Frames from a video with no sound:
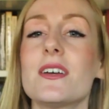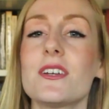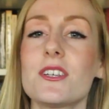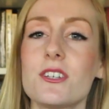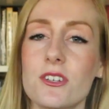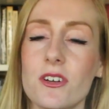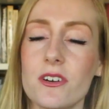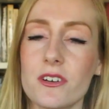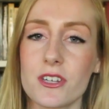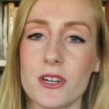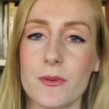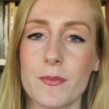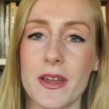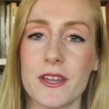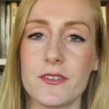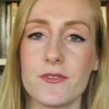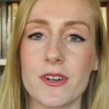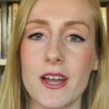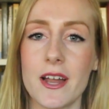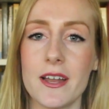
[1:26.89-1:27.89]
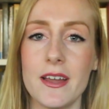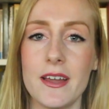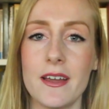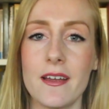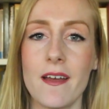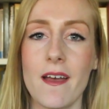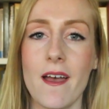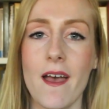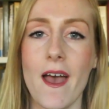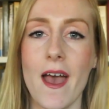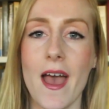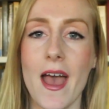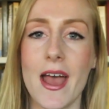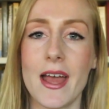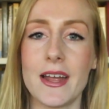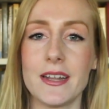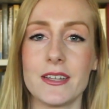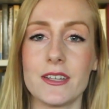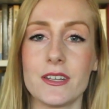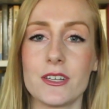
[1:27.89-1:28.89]
Stocks are made ready
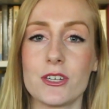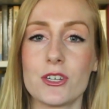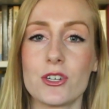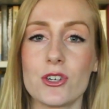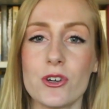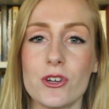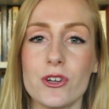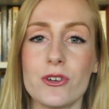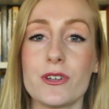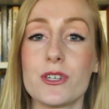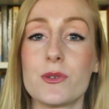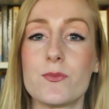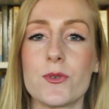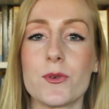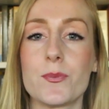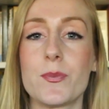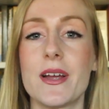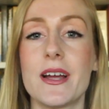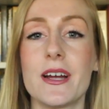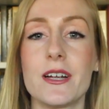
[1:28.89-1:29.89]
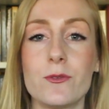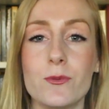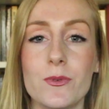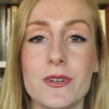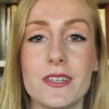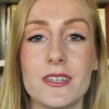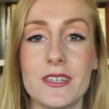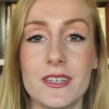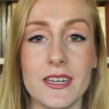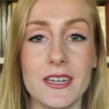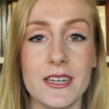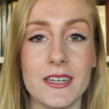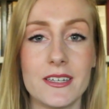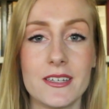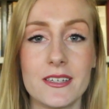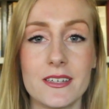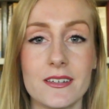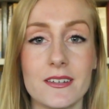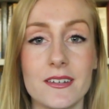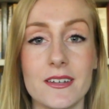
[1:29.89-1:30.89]
and the soil is prepared with
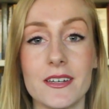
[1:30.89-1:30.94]
seeds